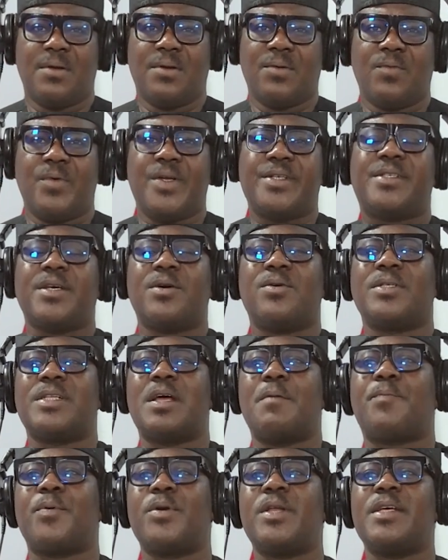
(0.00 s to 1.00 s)
we say, oh,
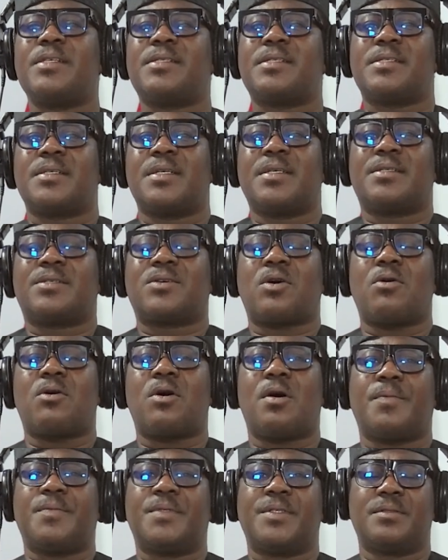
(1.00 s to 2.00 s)
the police is
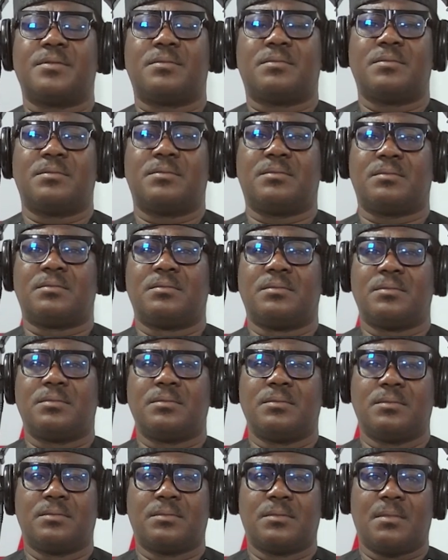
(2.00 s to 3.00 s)
corrupt.
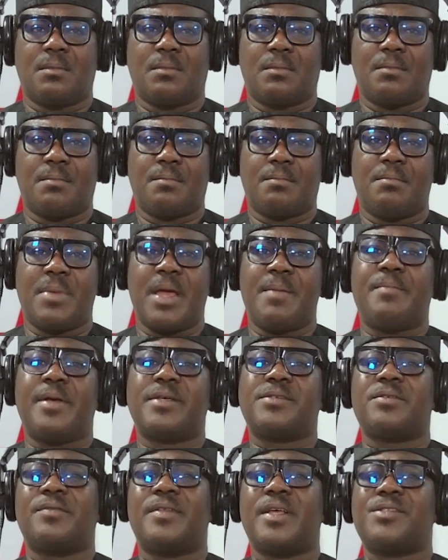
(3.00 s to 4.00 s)

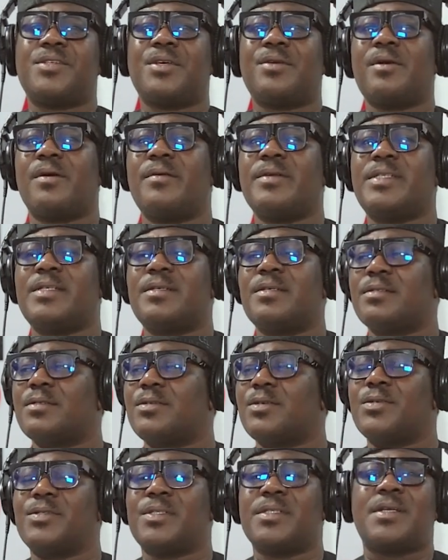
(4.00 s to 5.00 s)
Members of the security
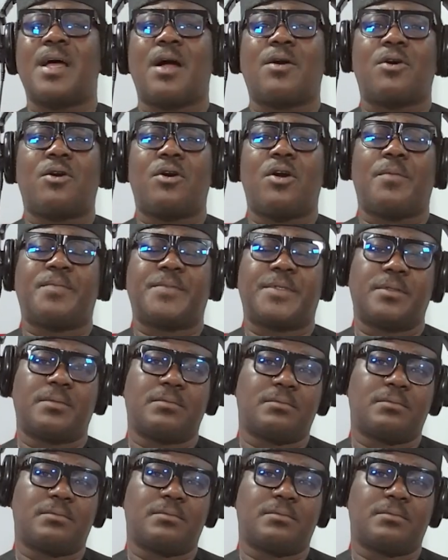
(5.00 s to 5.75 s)
institutions are corrupt.